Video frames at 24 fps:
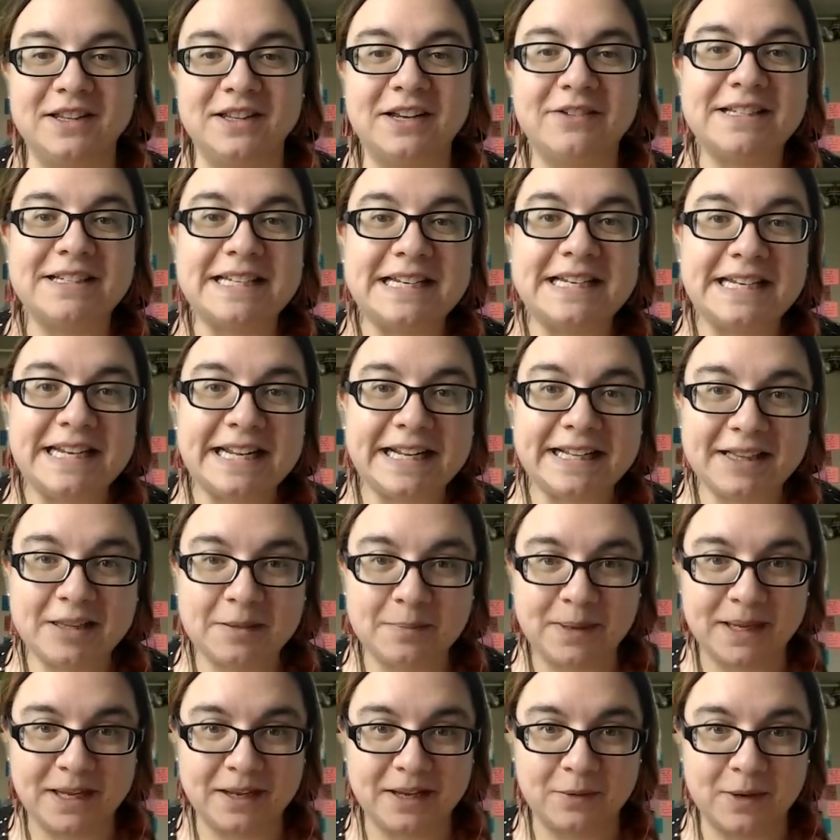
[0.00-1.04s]
There is a little
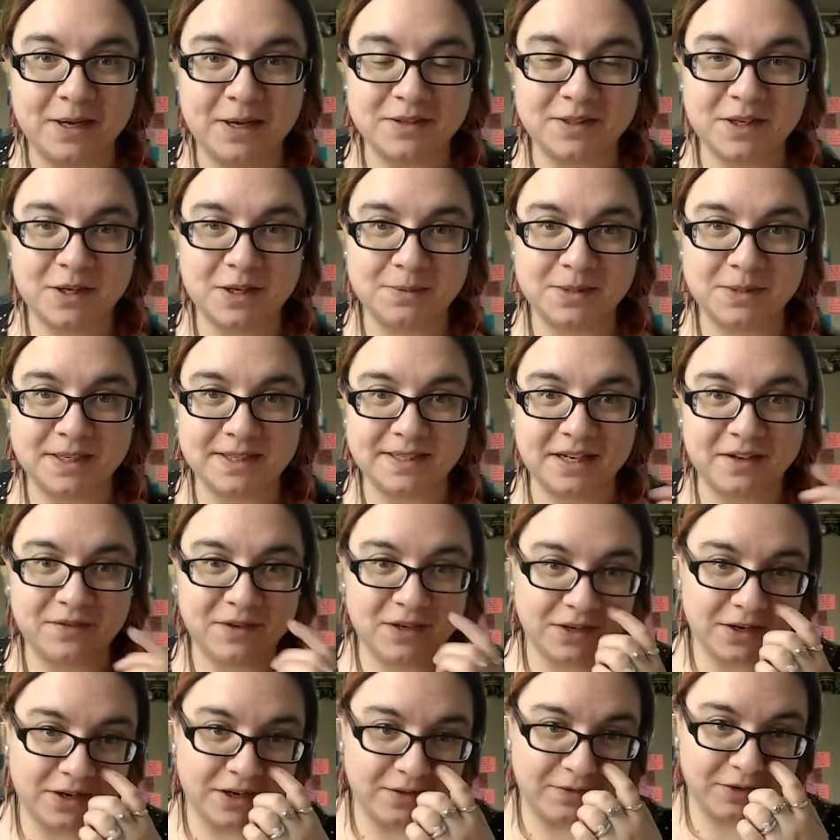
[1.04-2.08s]
bit when Zoom does it, if
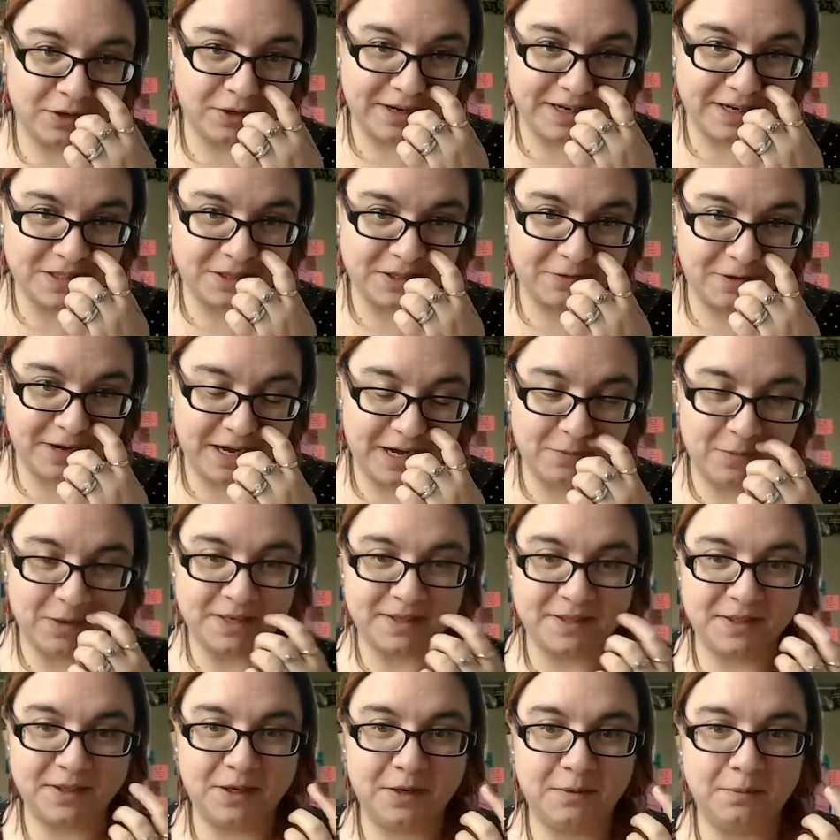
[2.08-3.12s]
you don't have a green screen,
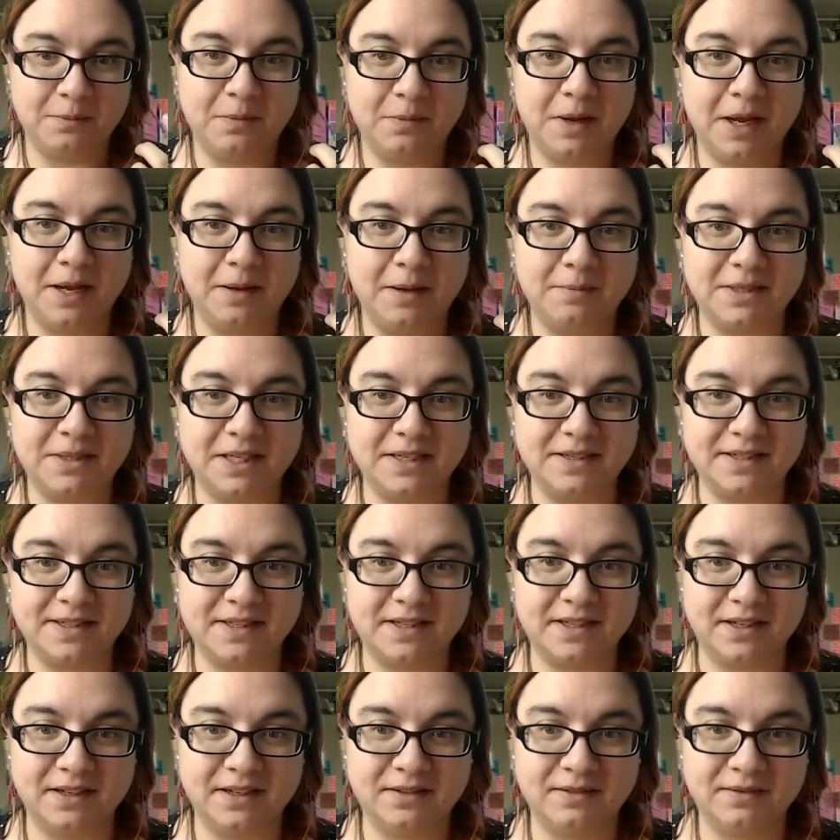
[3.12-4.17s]
when Zoom does
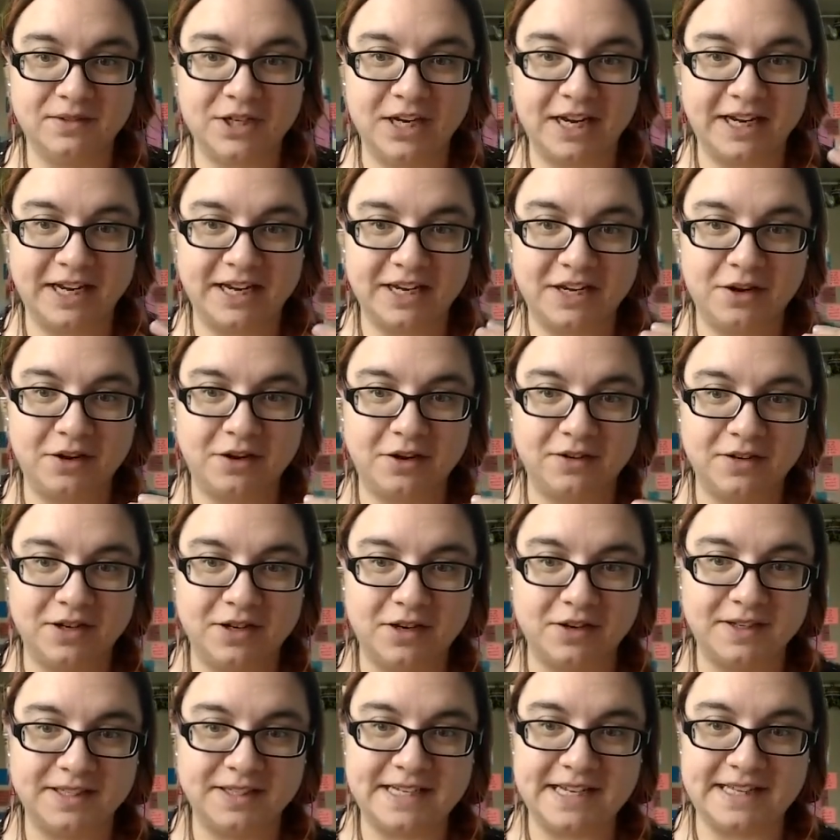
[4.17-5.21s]
the checking,
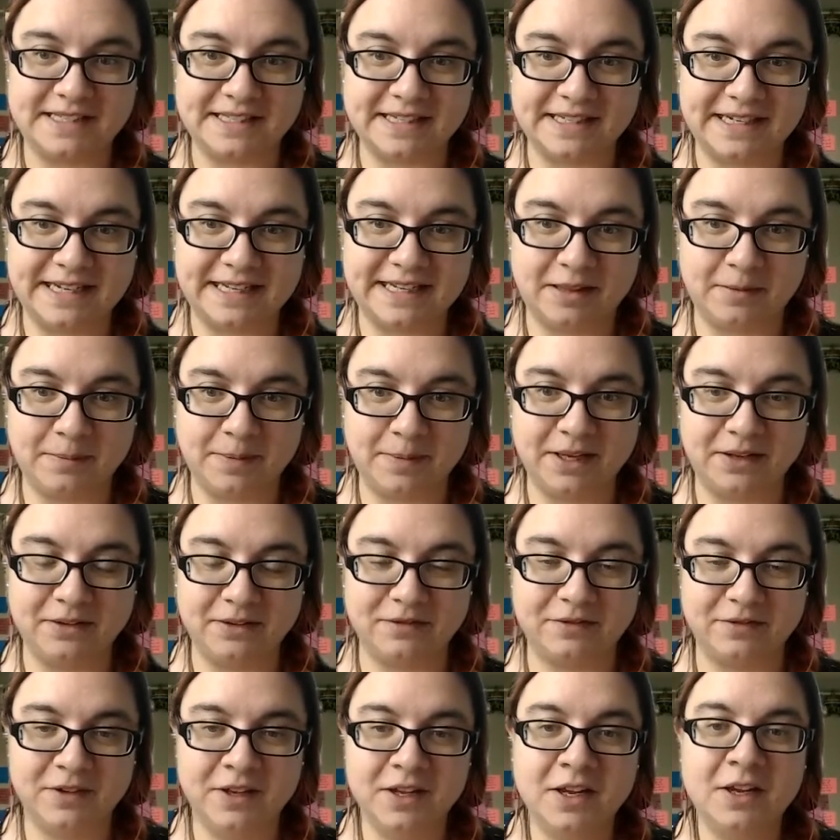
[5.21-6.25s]
you can see there's a little bit of